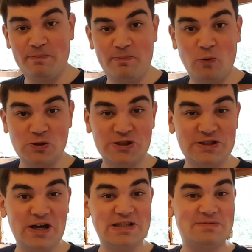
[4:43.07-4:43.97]
portion
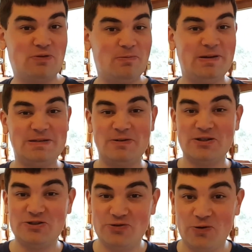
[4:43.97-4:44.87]
size is probably to be
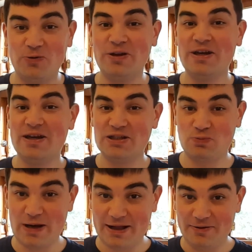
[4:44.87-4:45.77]
controlled as
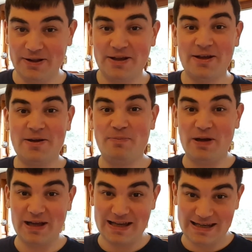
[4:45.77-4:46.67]
well,
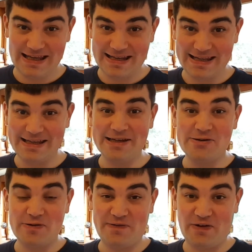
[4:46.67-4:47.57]
but clearly,
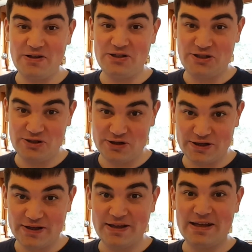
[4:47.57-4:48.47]
refined
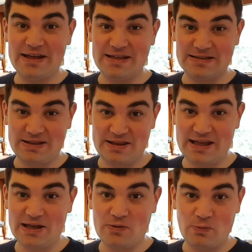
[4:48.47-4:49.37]
sugar is the
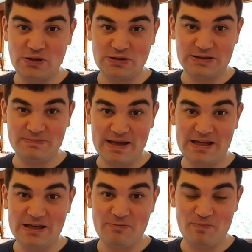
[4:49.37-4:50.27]
thing which is
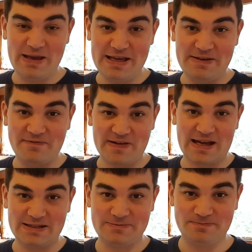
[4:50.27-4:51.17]
making me
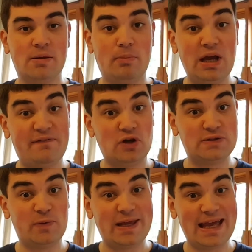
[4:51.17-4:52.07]
fat. My
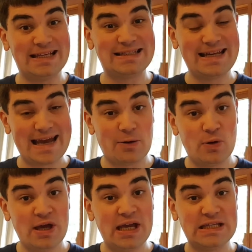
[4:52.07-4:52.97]
philosophy with cakes now
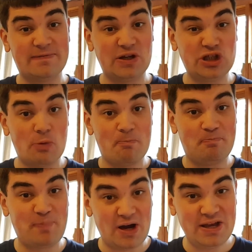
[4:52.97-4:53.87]
is if I don't
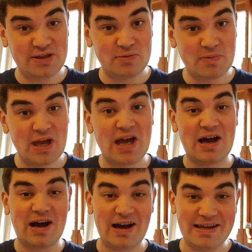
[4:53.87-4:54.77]
buy them,
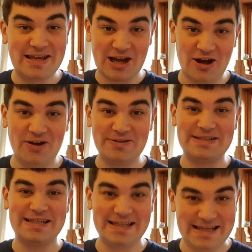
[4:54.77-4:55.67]
I
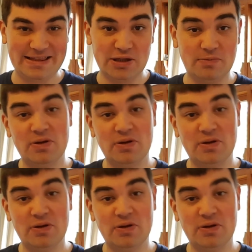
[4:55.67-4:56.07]
can't eat them.